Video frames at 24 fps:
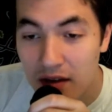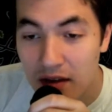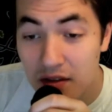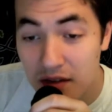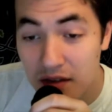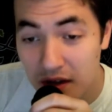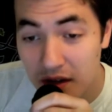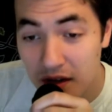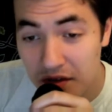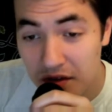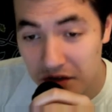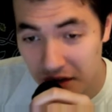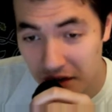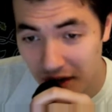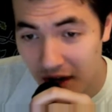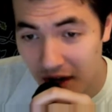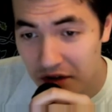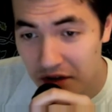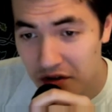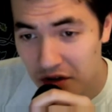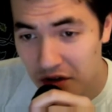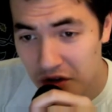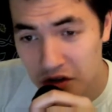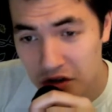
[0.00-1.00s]
He says
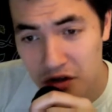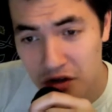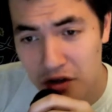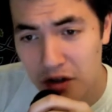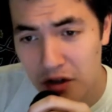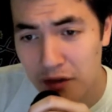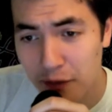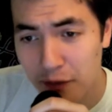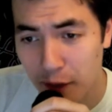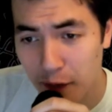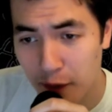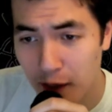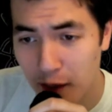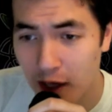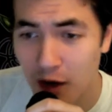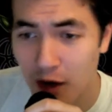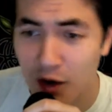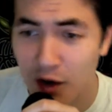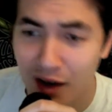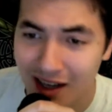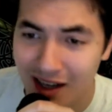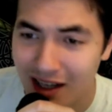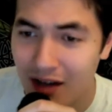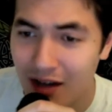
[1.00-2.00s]
denouncing Turkey for
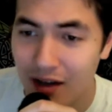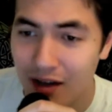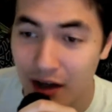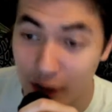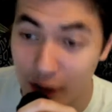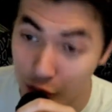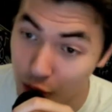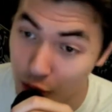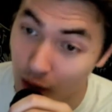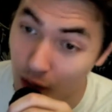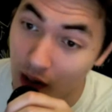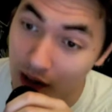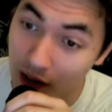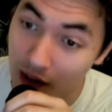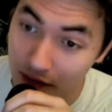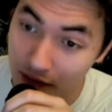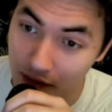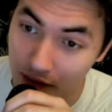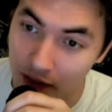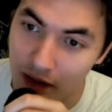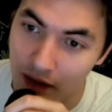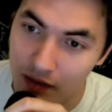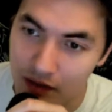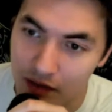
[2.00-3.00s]
carrying out
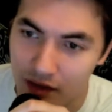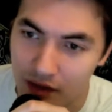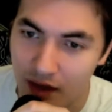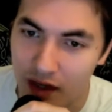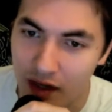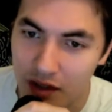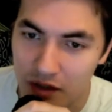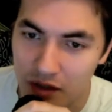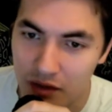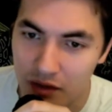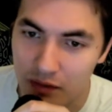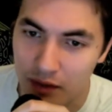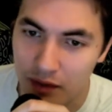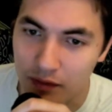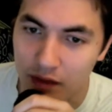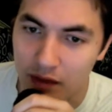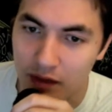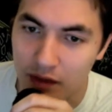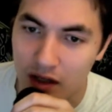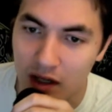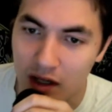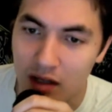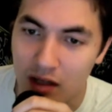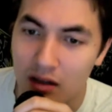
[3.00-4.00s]
atrocities in
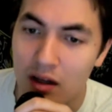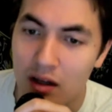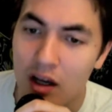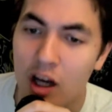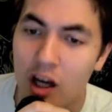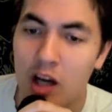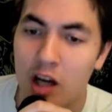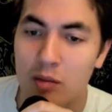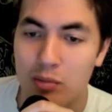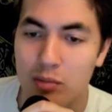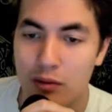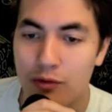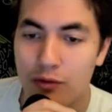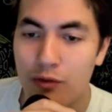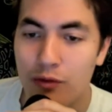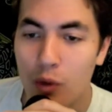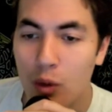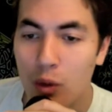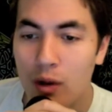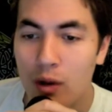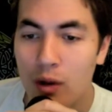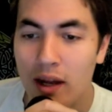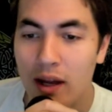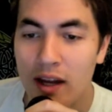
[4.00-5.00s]
1915
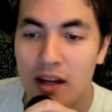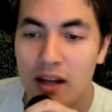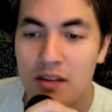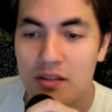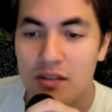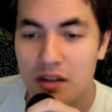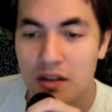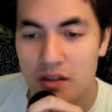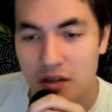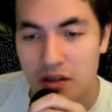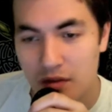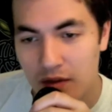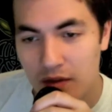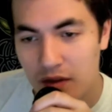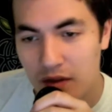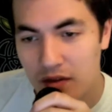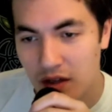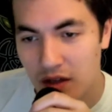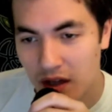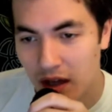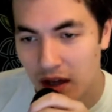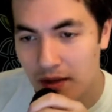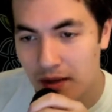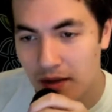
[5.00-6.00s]
before any such
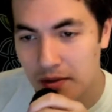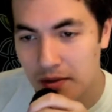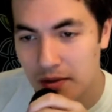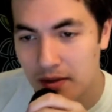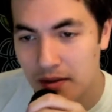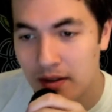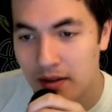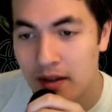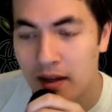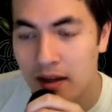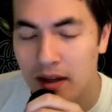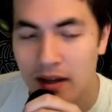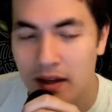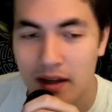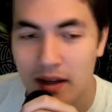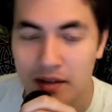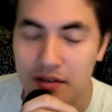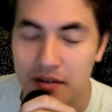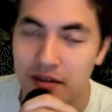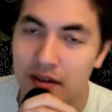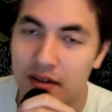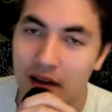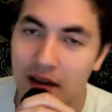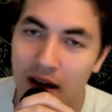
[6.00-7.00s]
investigation is
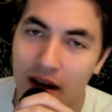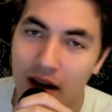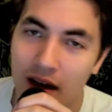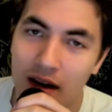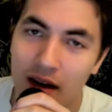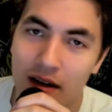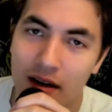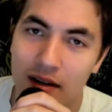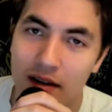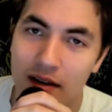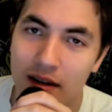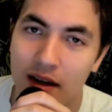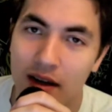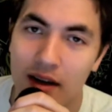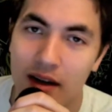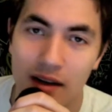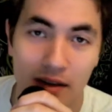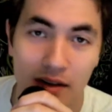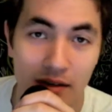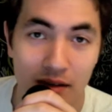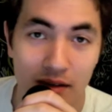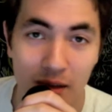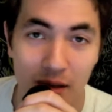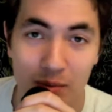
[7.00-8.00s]
entirely
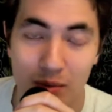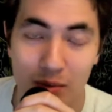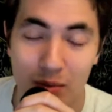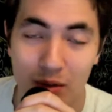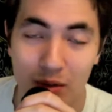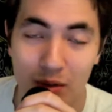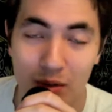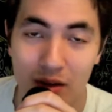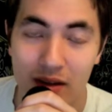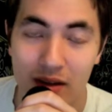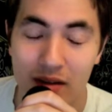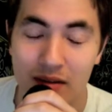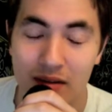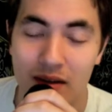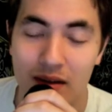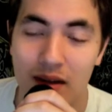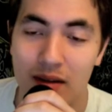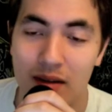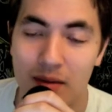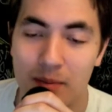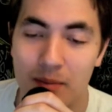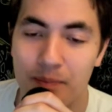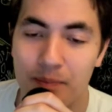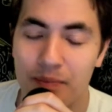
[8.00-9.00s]
unacceptable, he
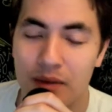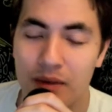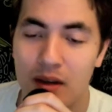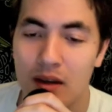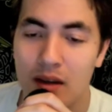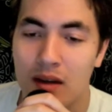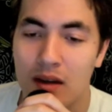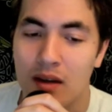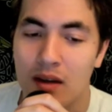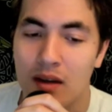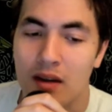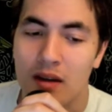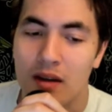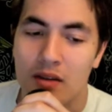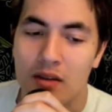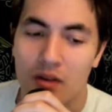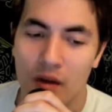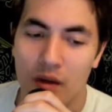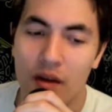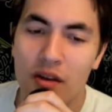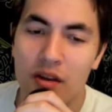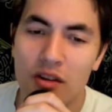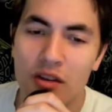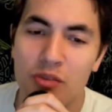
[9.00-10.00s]
says. So
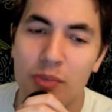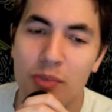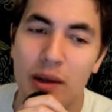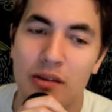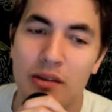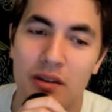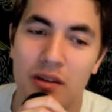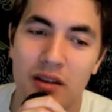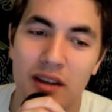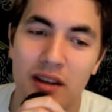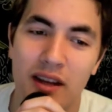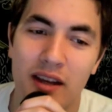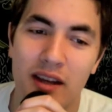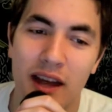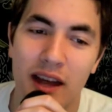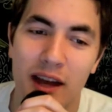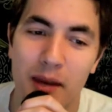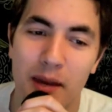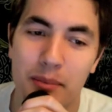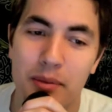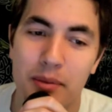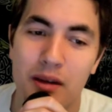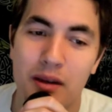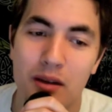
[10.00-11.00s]
this is basically an
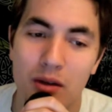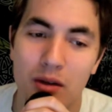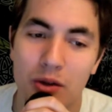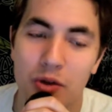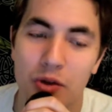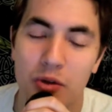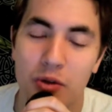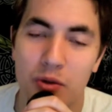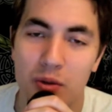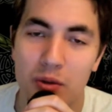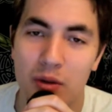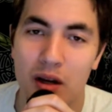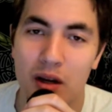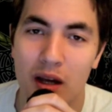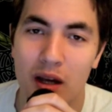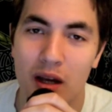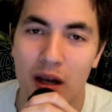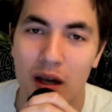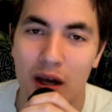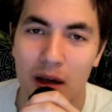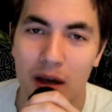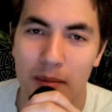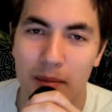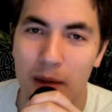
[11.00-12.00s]
appeal to
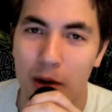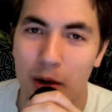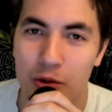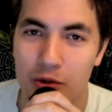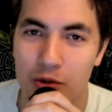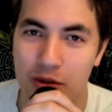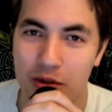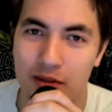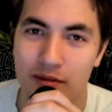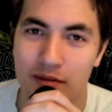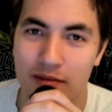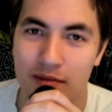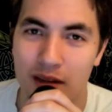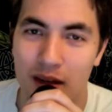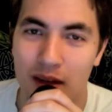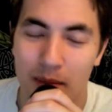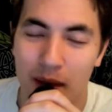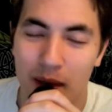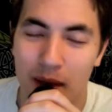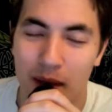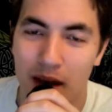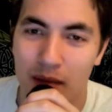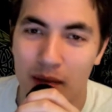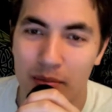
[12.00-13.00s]
emotion, in
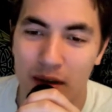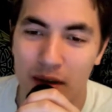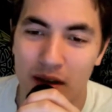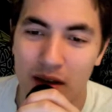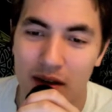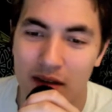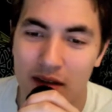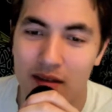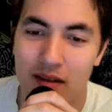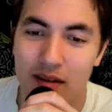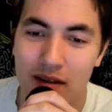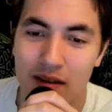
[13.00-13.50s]
my opinion.